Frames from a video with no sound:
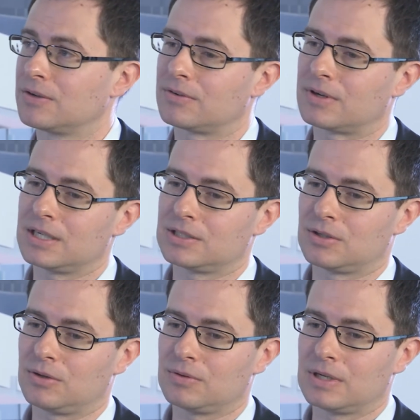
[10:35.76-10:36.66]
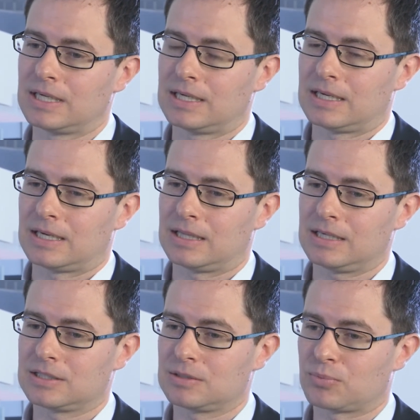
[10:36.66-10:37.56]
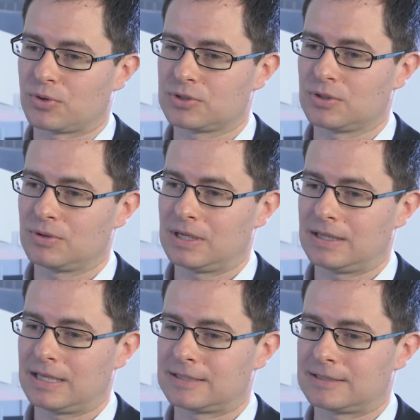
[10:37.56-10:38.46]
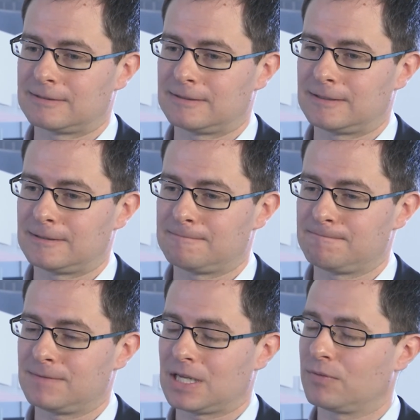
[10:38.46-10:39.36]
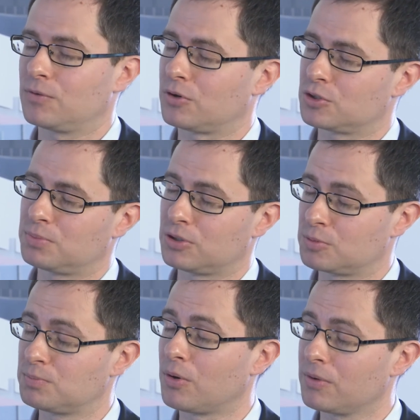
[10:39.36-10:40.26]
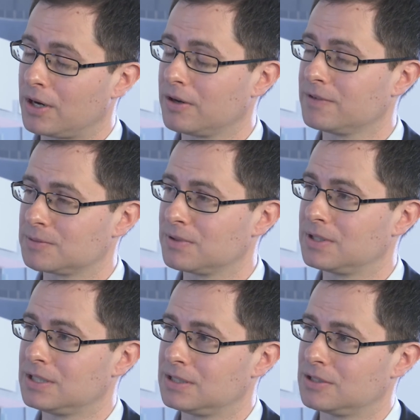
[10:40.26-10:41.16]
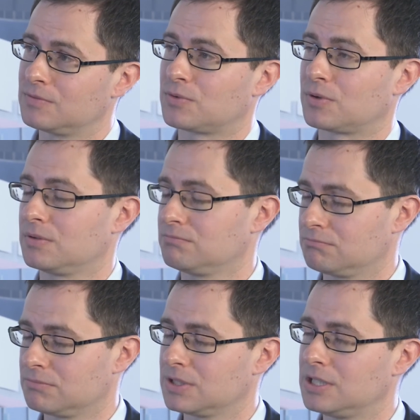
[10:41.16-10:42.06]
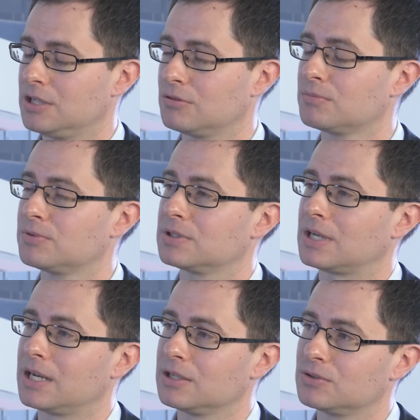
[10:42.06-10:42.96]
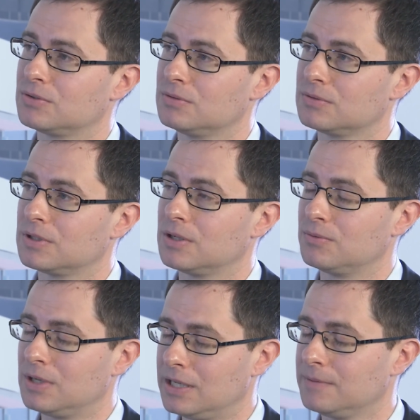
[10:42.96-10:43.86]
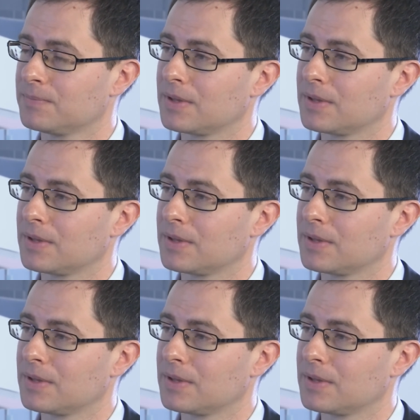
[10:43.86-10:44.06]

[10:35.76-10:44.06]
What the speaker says: Right. So I think it's important to note here that that of course postponed our investment thesis for Citigroup starting to really